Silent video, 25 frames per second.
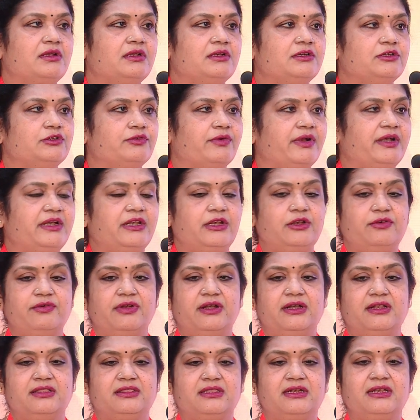in
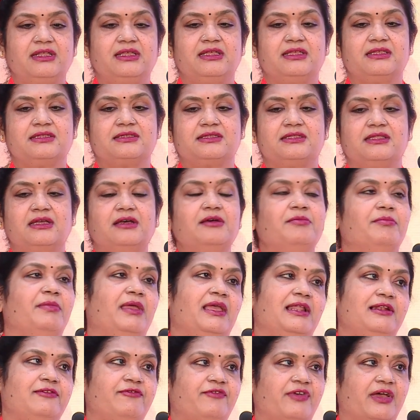2023 is the
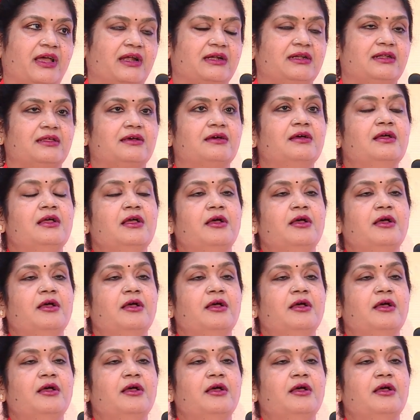male factor.